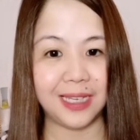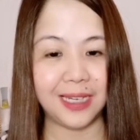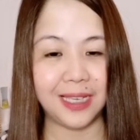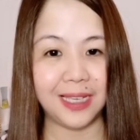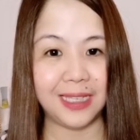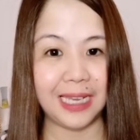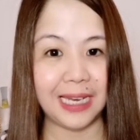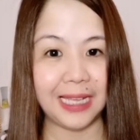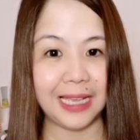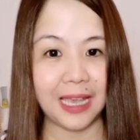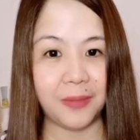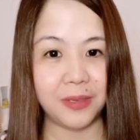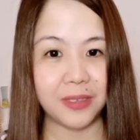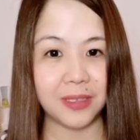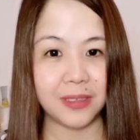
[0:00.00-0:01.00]
talagang
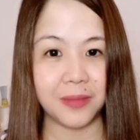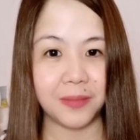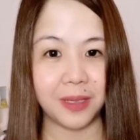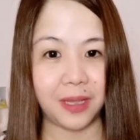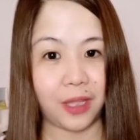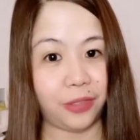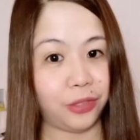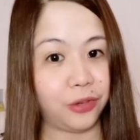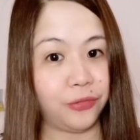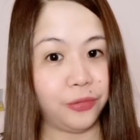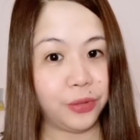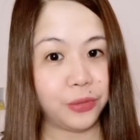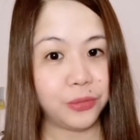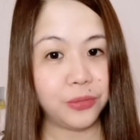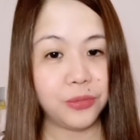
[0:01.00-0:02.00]
ginagamit siya sa mga
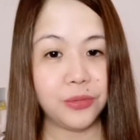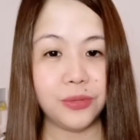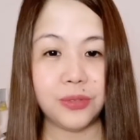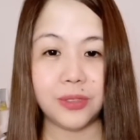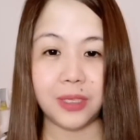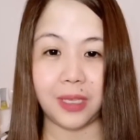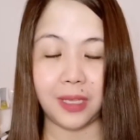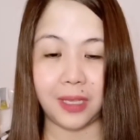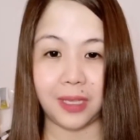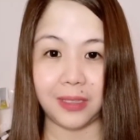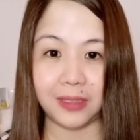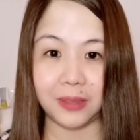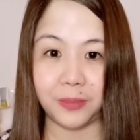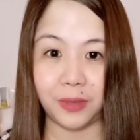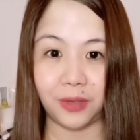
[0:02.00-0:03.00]
interviews and
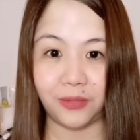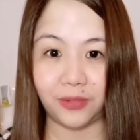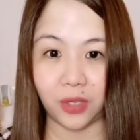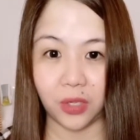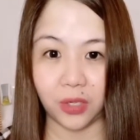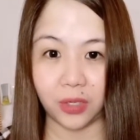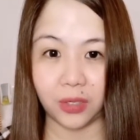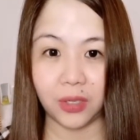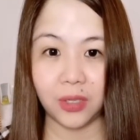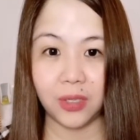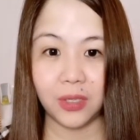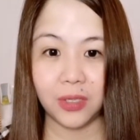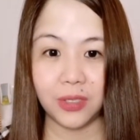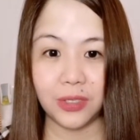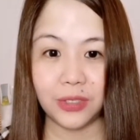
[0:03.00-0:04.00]
sa mga vlog.
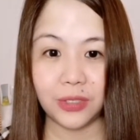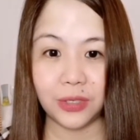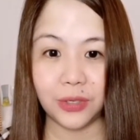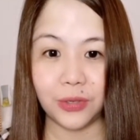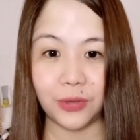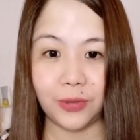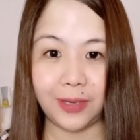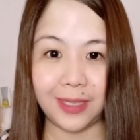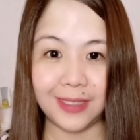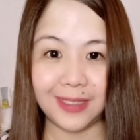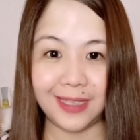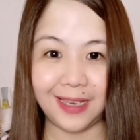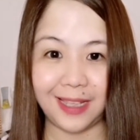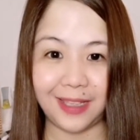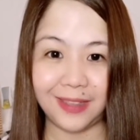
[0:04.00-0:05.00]
So, let's
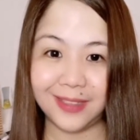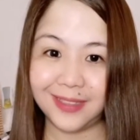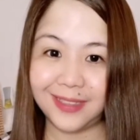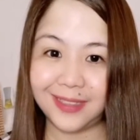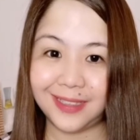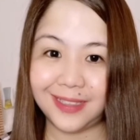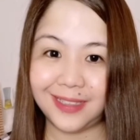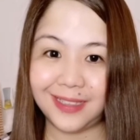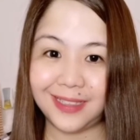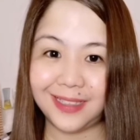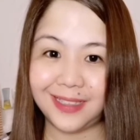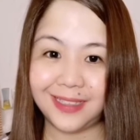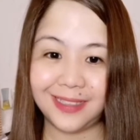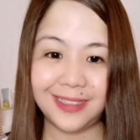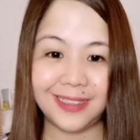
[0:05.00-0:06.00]
see
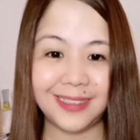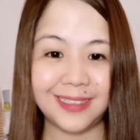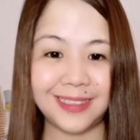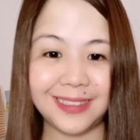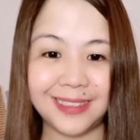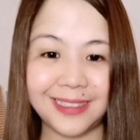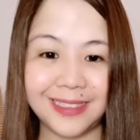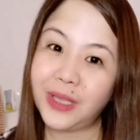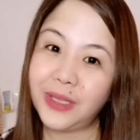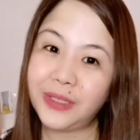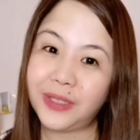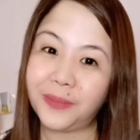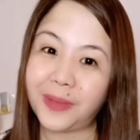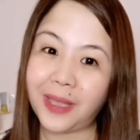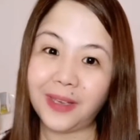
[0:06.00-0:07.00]
later.
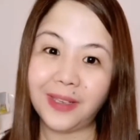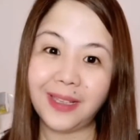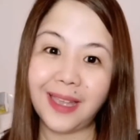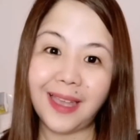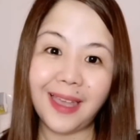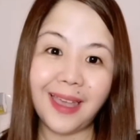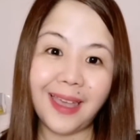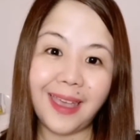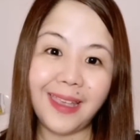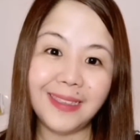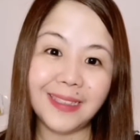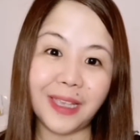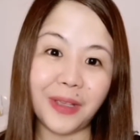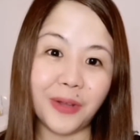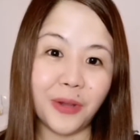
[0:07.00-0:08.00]
So, paano
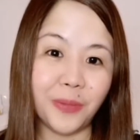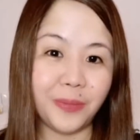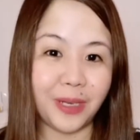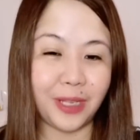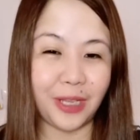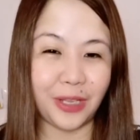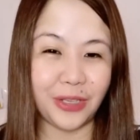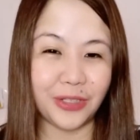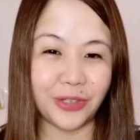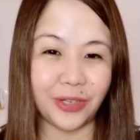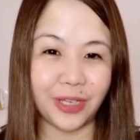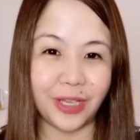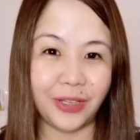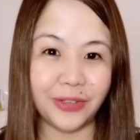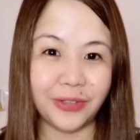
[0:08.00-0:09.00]
guys? I hope na nag-enjoy
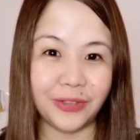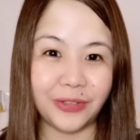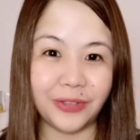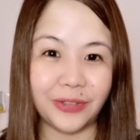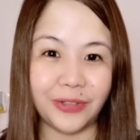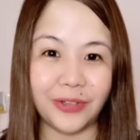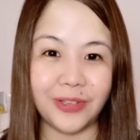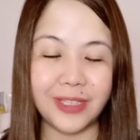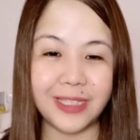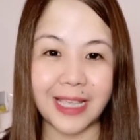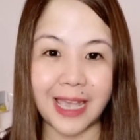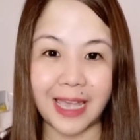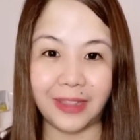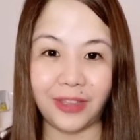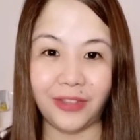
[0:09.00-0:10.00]
kayo
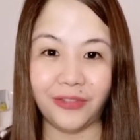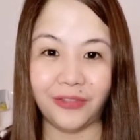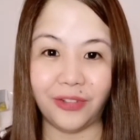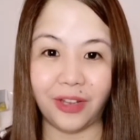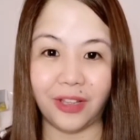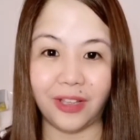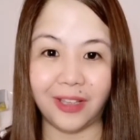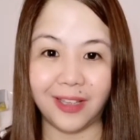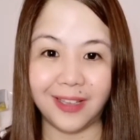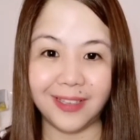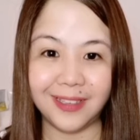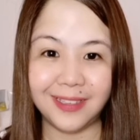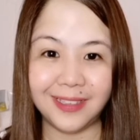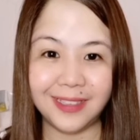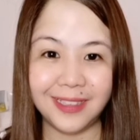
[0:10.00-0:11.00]
sa ating
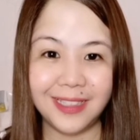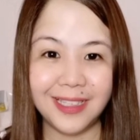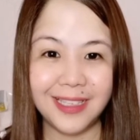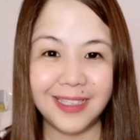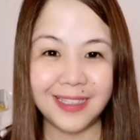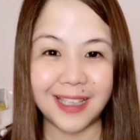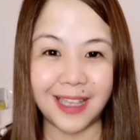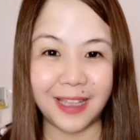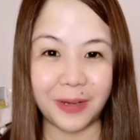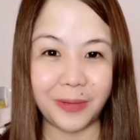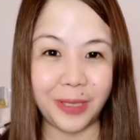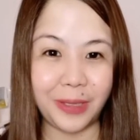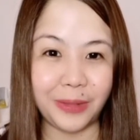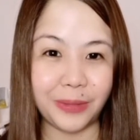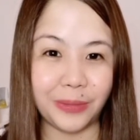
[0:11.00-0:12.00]
vlog sa araw
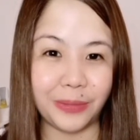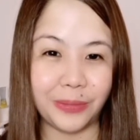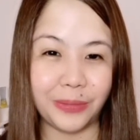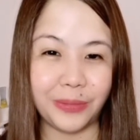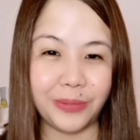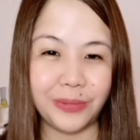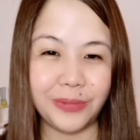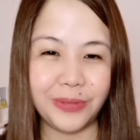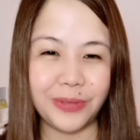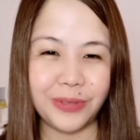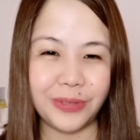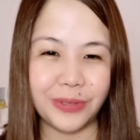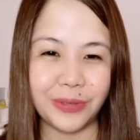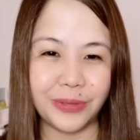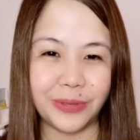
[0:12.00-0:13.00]
na ito.
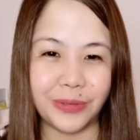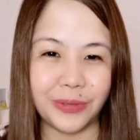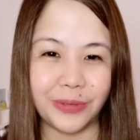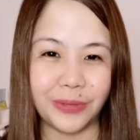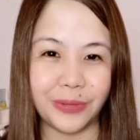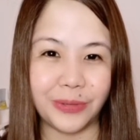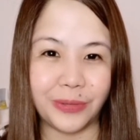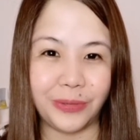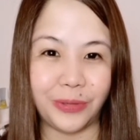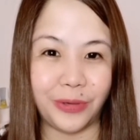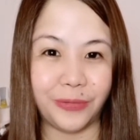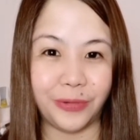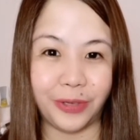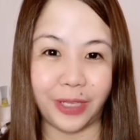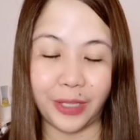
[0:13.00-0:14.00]
So,
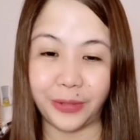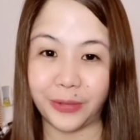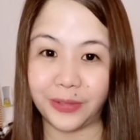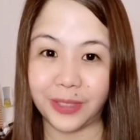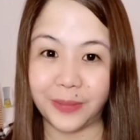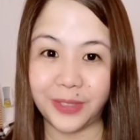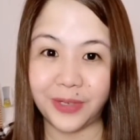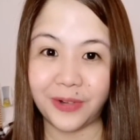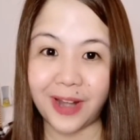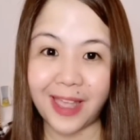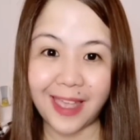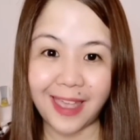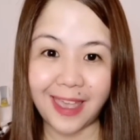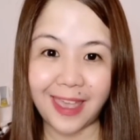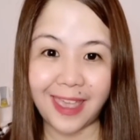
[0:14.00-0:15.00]
don't forget to
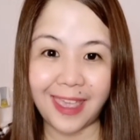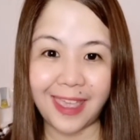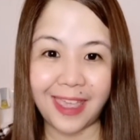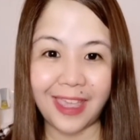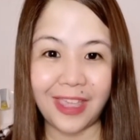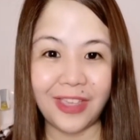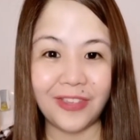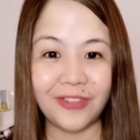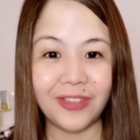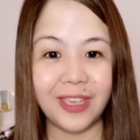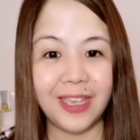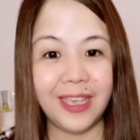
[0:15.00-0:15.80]
subscribe.